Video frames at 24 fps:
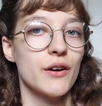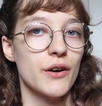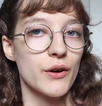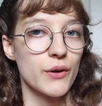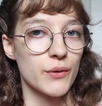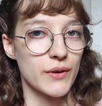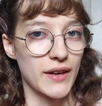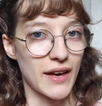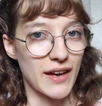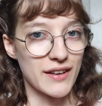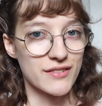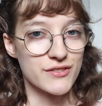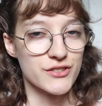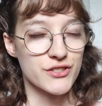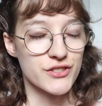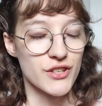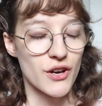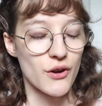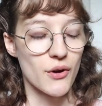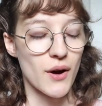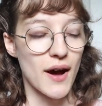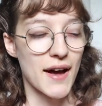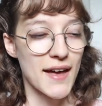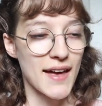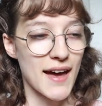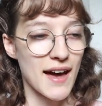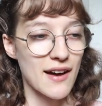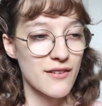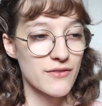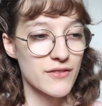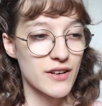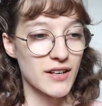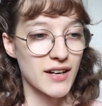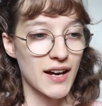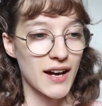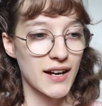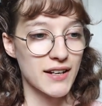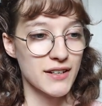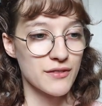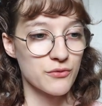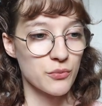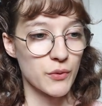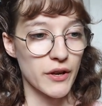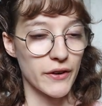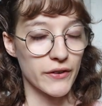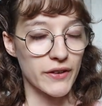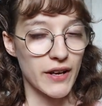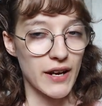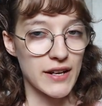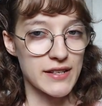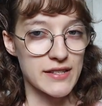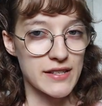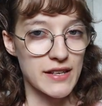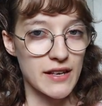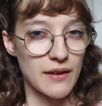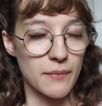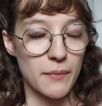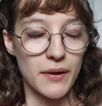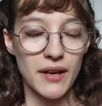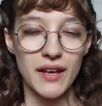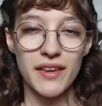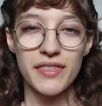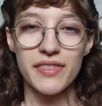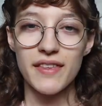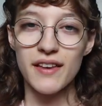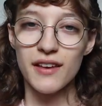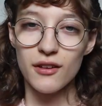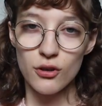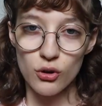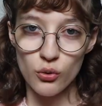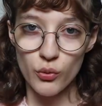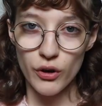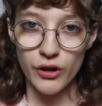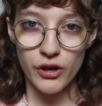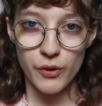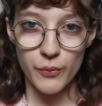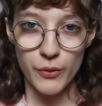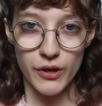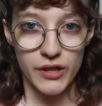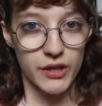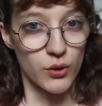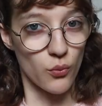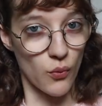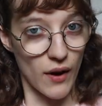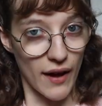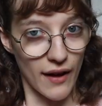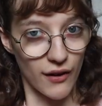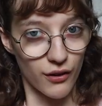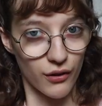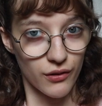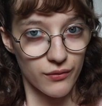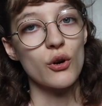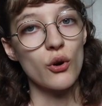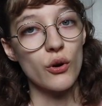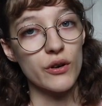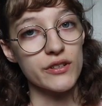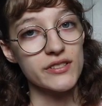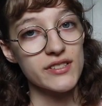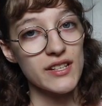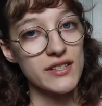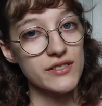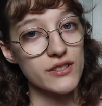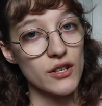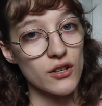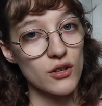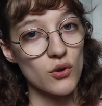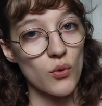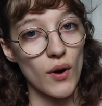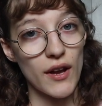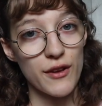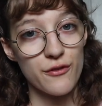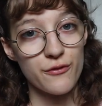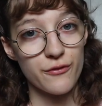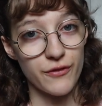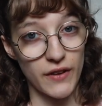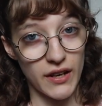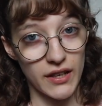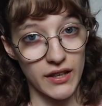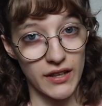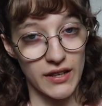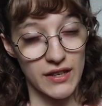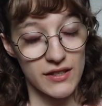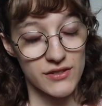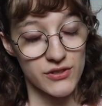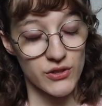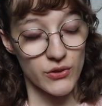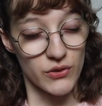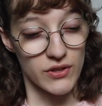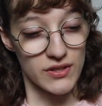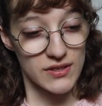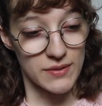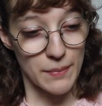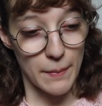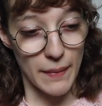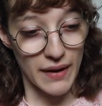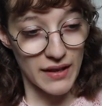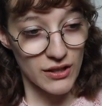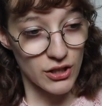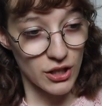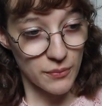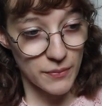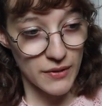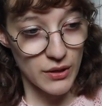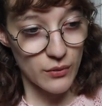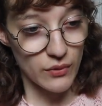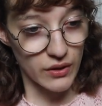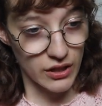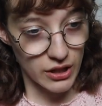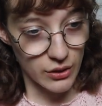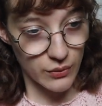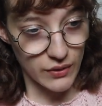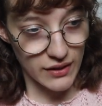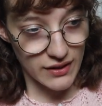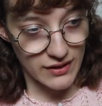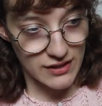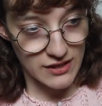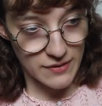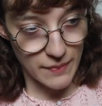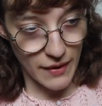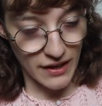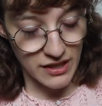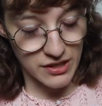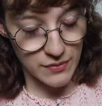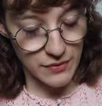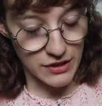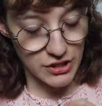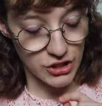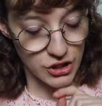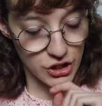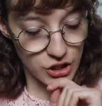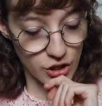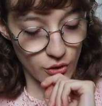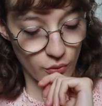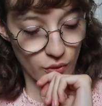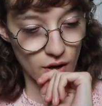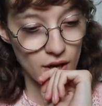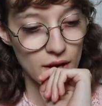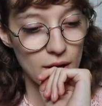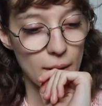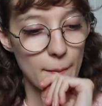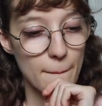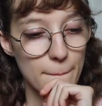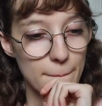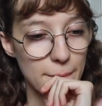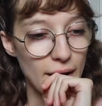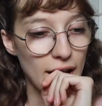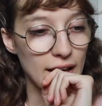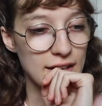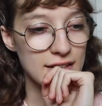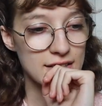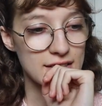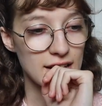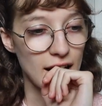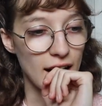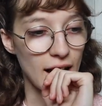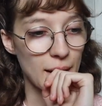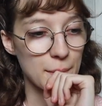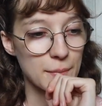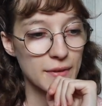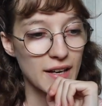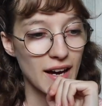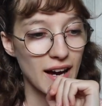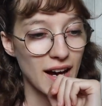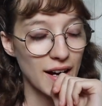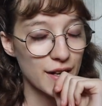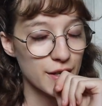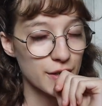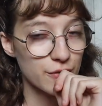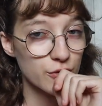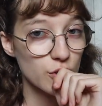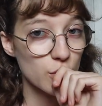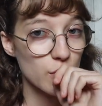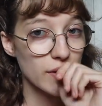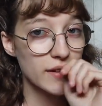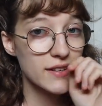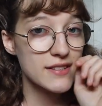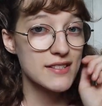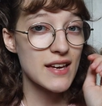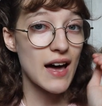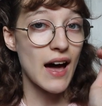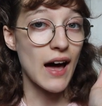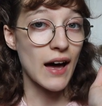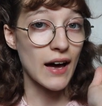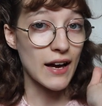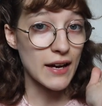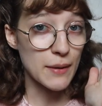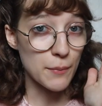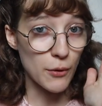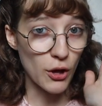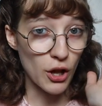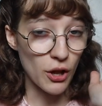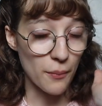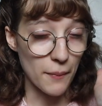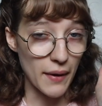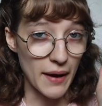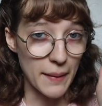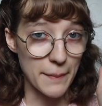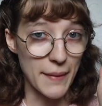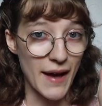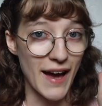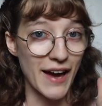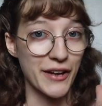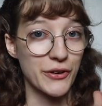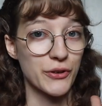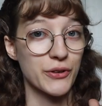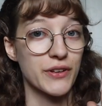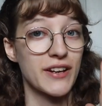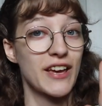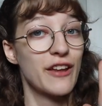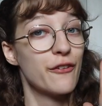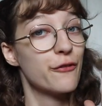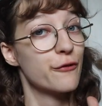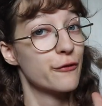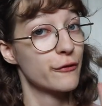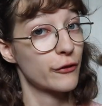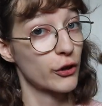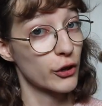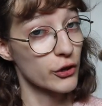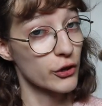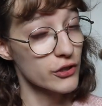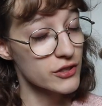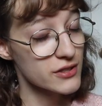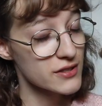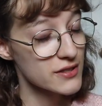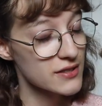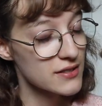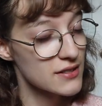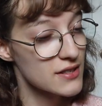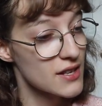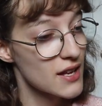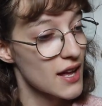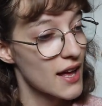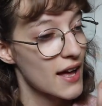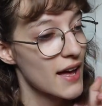Okay, so I have a kind of weird idea, but I think it'll work pretty well. Corsets are quite finicky, so this might not be what you would expect me to do, but I'm kind of going to eyeball my pattern at first,